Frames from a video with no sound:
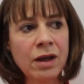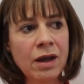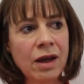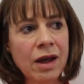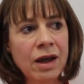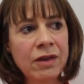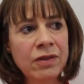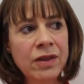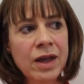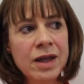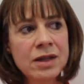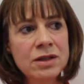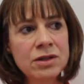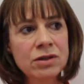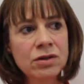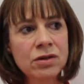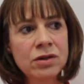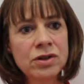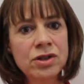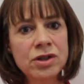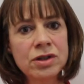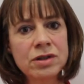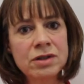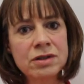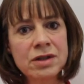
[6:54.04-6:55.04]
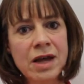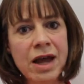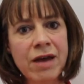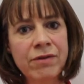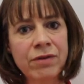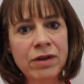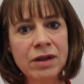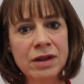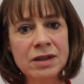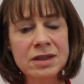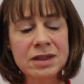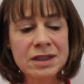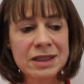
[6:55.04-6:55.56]
And that's not just having
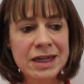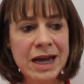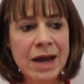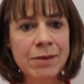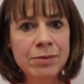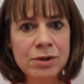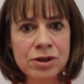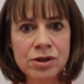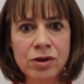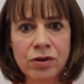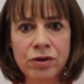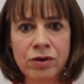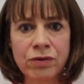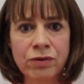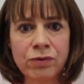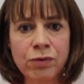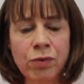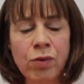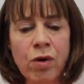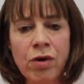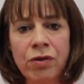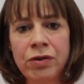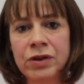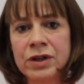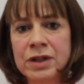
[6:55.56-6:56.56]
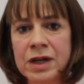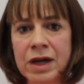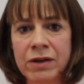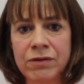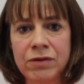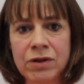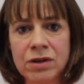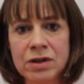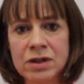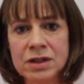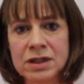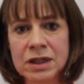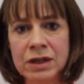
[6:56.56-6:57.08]
a snapshot of what the
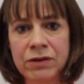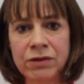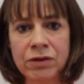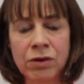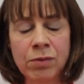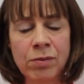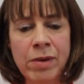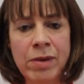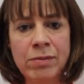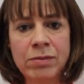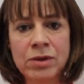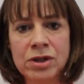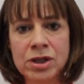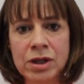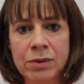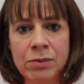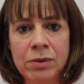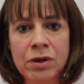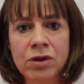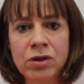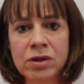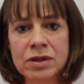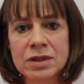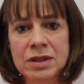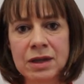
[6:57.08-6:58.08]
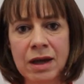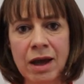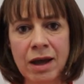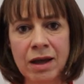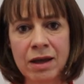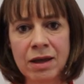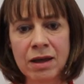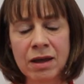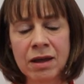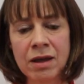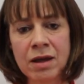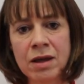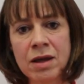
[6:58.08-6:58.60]
diversity of your membership looks
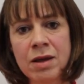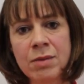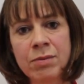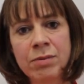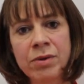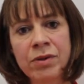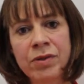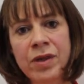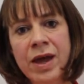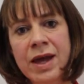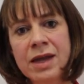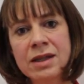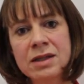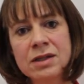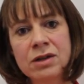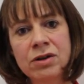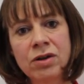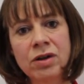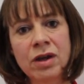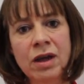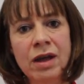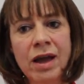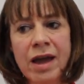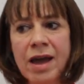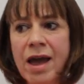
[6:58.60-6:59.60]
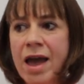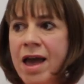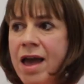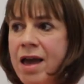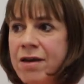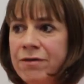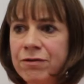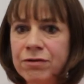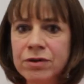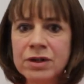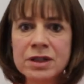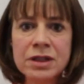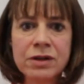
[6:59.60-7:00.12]
like, but that's looking at
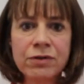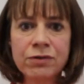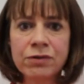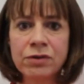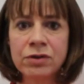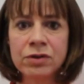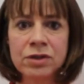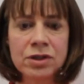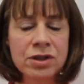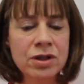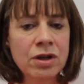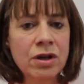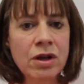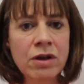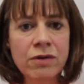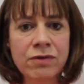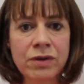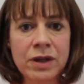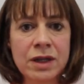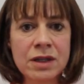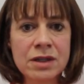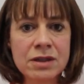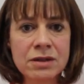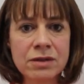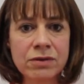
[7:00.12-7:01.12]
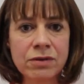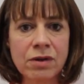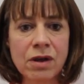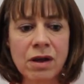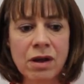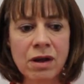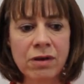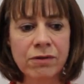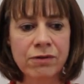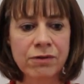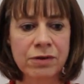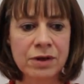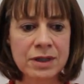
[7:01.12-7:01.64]
every different service,
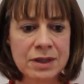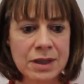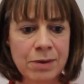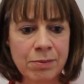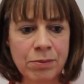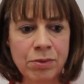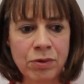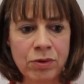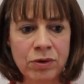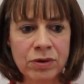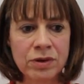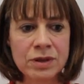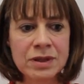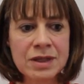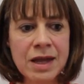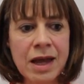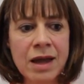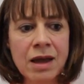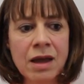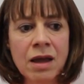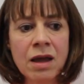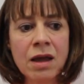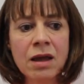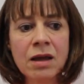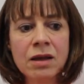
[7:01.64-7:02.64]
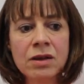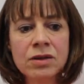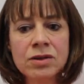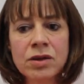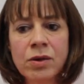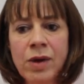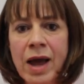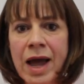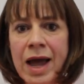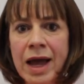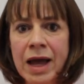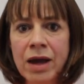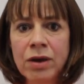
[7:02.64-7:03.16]
for example, and saying, so
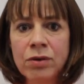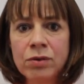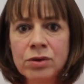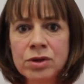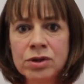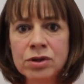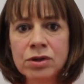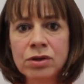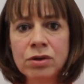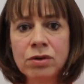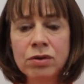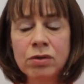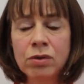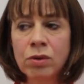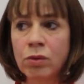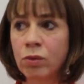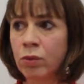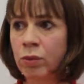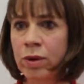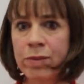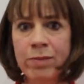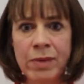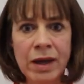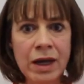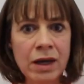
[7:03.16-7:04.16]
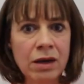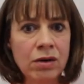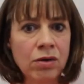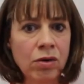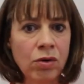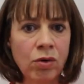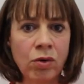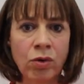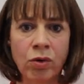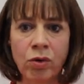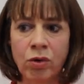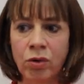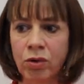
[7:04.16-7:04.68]
how do women
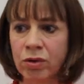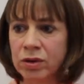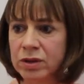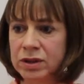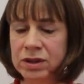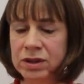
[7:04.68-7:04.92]
or